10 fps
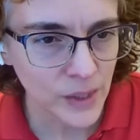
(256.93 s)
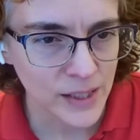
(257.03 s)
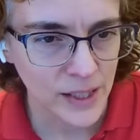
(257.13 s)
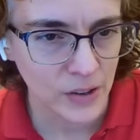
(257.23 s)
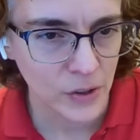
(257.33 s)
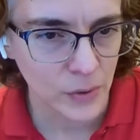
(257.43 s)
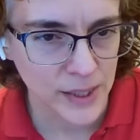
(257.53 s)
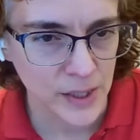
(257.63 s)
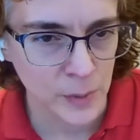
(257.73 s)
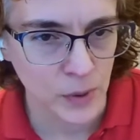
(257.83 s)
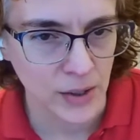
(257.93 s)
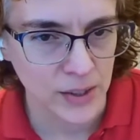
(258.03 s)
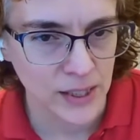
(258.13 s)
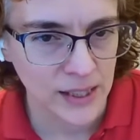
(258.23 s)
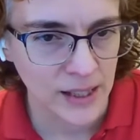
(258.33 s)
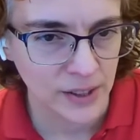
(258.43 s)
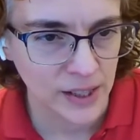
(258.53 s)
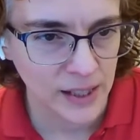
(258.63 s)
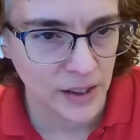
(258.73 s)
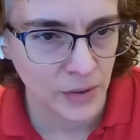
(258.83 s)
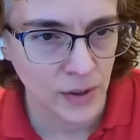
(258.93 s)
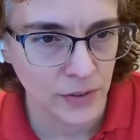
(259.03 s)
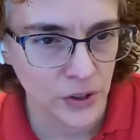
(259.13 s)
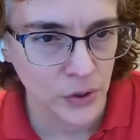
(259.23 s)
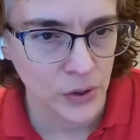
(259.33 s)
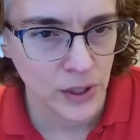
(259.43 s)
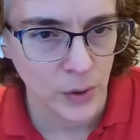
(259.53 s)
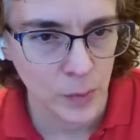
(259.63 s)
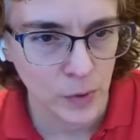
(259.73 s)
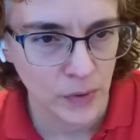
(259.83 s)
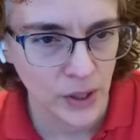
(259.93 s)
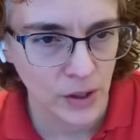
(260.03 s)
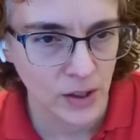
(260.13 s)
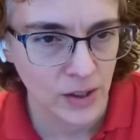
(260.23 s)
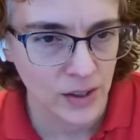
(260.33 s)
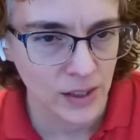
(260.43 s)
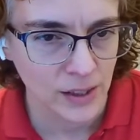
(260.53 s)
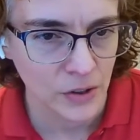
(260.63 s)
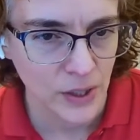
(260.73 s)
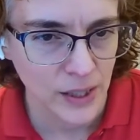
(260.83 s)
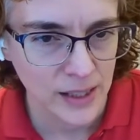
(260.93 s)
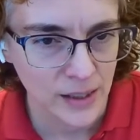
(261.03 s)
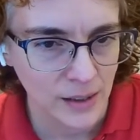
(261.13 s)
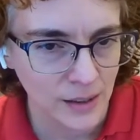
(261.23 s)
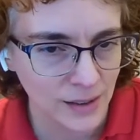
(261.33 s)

Zachary raised his brows as he navigated around a few slower-moving cars, intrigued.